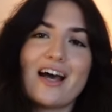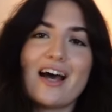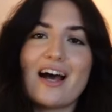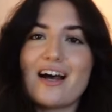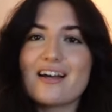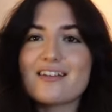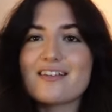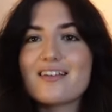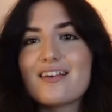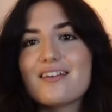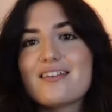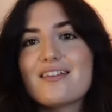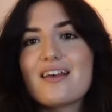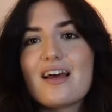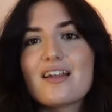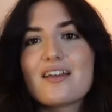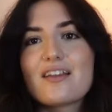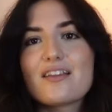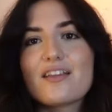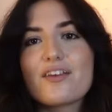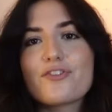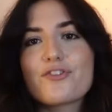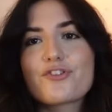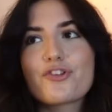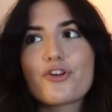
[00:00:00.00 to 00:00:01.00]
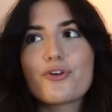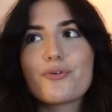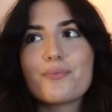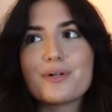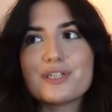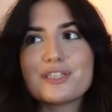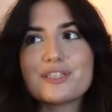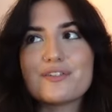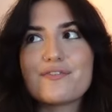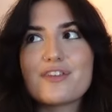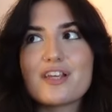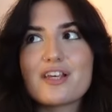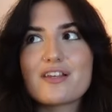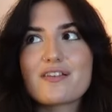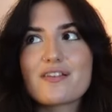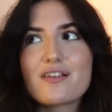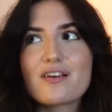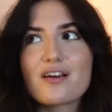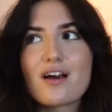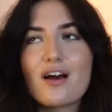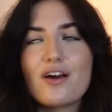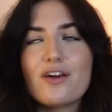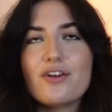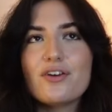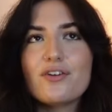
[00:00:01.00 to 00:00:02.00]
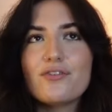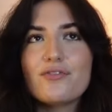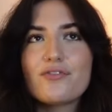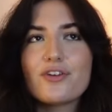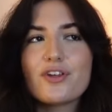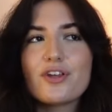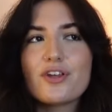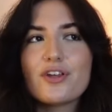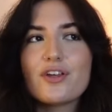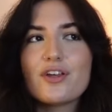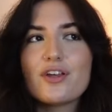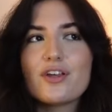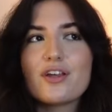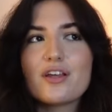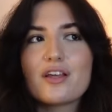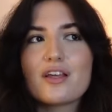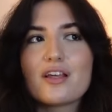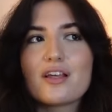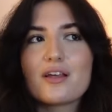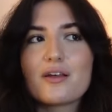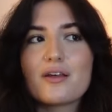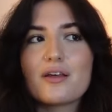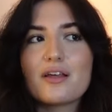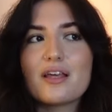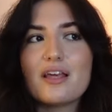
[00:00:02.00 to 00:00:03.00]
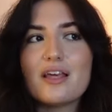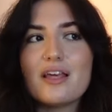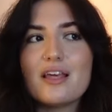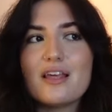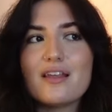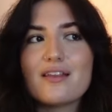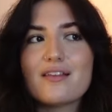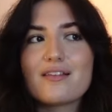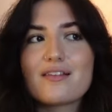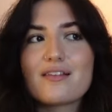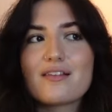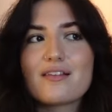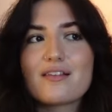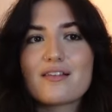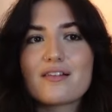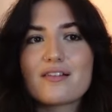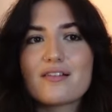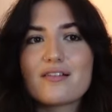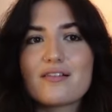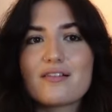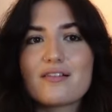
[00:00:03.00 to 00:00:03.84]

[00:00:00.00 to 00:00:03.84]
as I said there's so much of this that kind of is